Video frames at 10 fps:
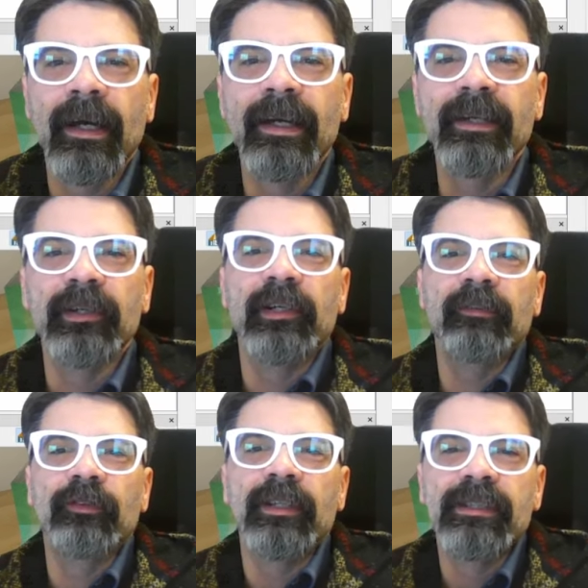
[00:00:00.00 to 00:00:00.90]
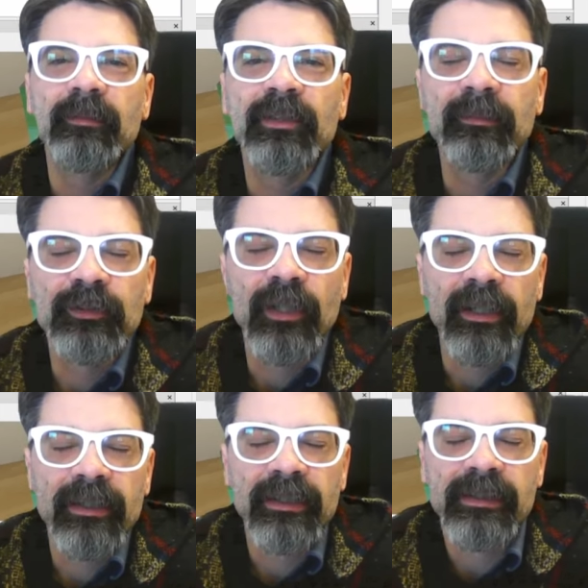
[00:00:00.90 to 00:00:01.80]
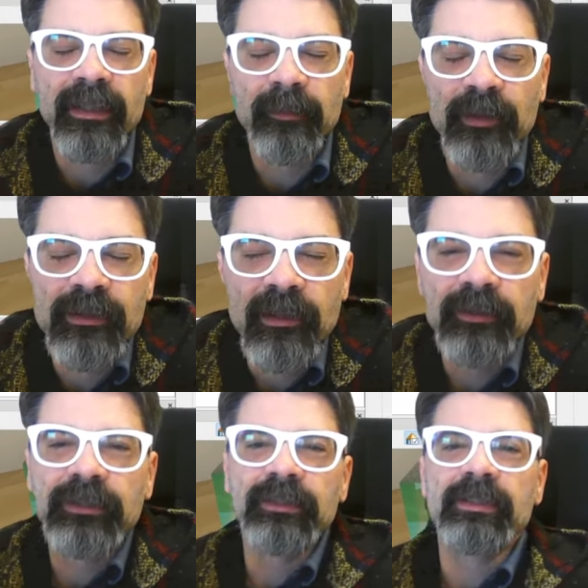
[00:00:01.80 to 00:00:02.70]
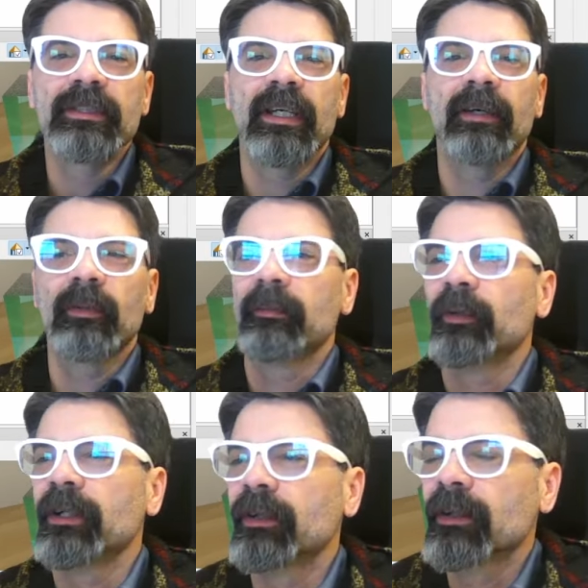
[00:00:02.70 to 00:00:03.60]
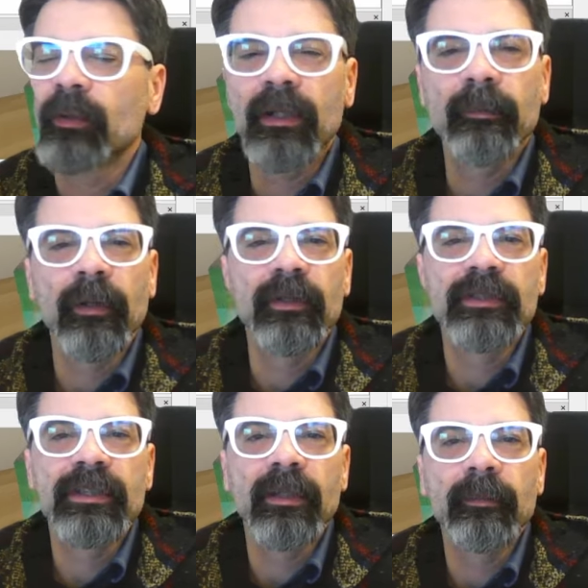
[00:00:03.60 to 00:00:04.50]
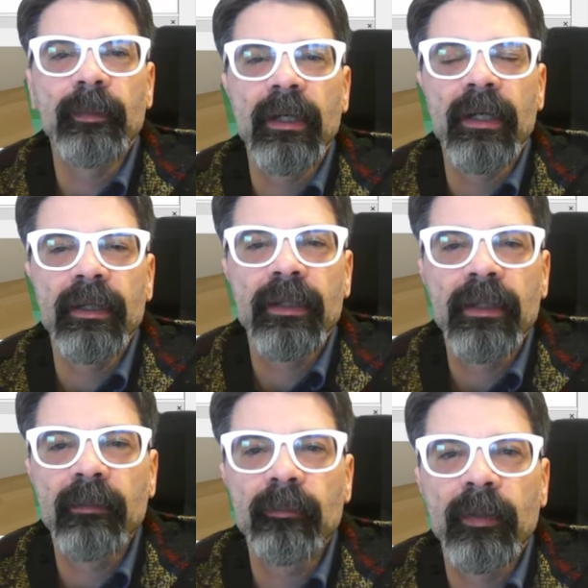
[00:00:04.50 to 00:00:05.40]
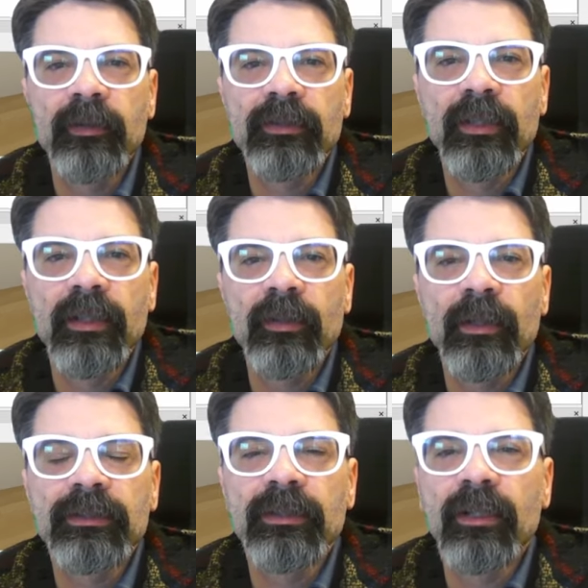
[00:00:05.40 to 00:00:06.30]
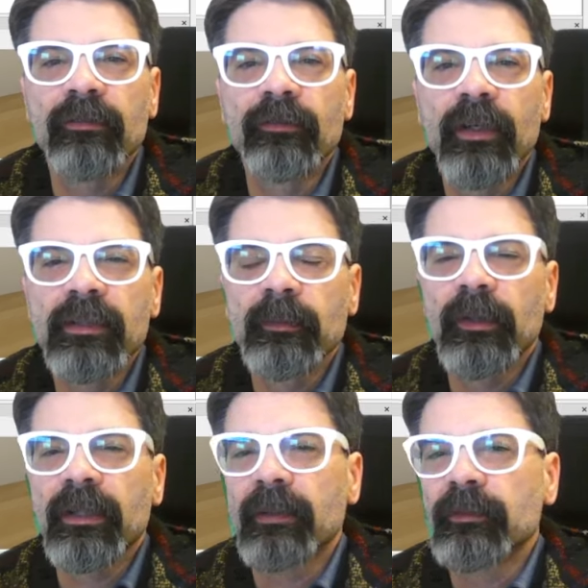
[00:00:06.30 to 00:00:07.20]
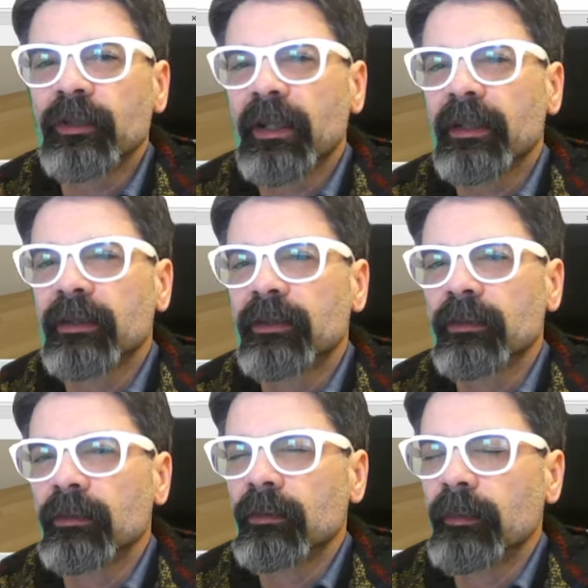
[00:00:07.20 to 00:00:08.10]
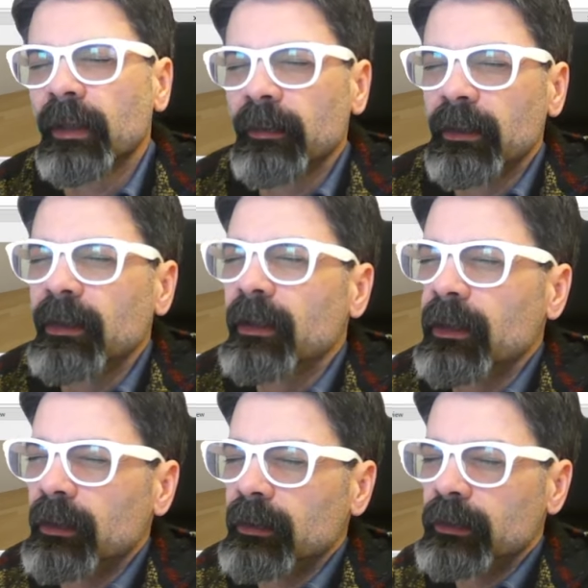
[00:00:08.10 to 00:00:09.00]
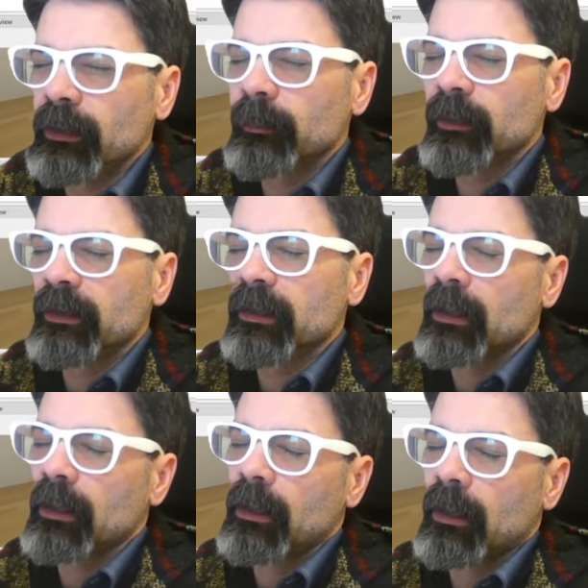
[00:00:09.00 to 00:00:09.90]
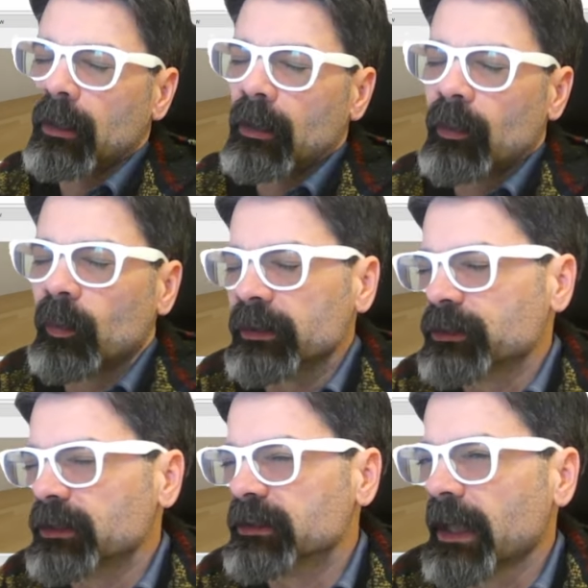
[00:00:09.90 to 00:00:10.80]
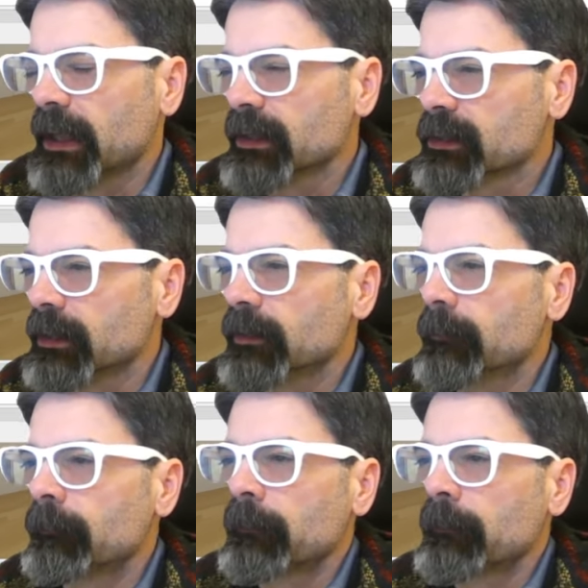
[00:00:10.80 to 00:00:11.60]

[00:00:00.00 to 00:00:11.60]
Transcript: Hi, Internet friends. I'm Tim Schrock at Design Build Solutions. I want to bring you a quick bonus tip. Uh, Kim posted a question on Facebook, and I'm trying to maybe interpret what she's asking.